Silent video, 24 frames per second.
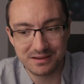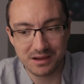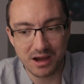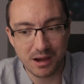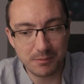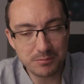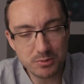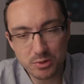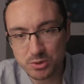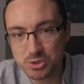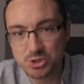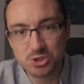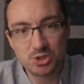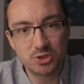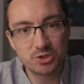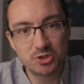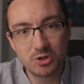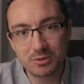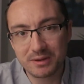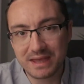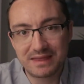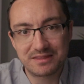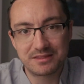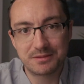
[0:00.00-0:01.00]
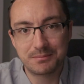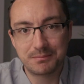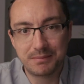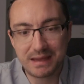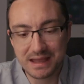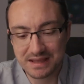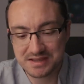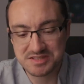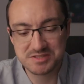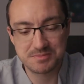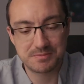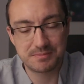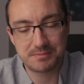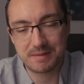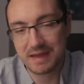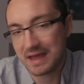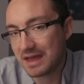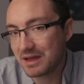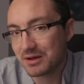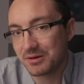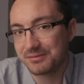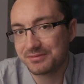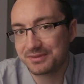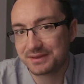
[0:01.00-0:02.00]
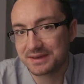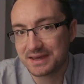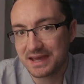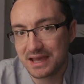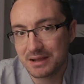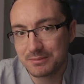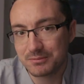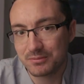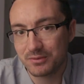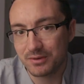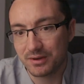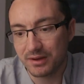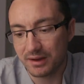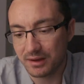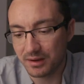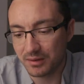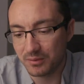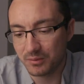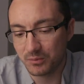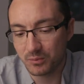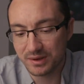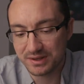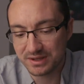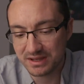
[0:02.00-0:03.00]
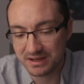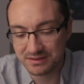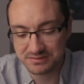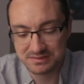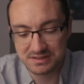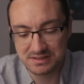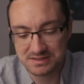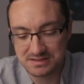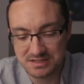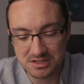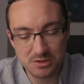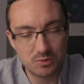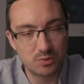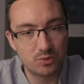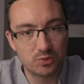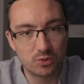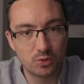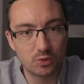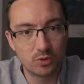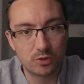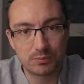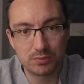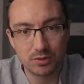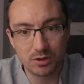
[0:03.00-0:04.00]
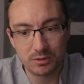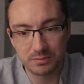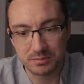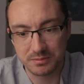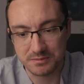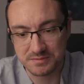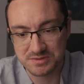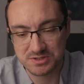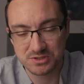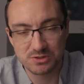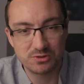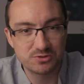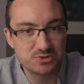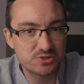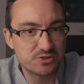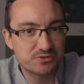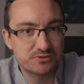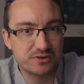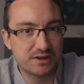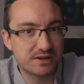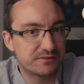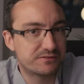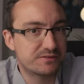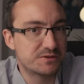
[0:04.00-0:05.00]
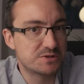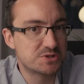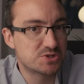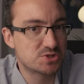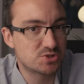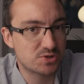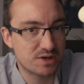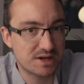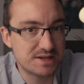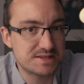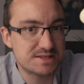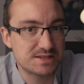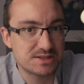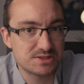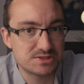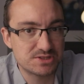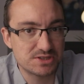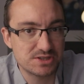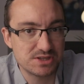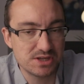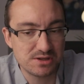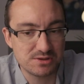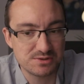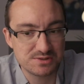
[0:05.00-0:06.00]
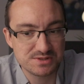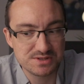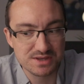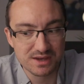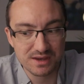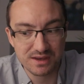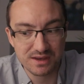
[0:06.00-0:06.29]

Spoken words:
I'm not sure you'll get the maximum out of the camera when you have to deal with all the problems, and you'll just find it frustrating to use.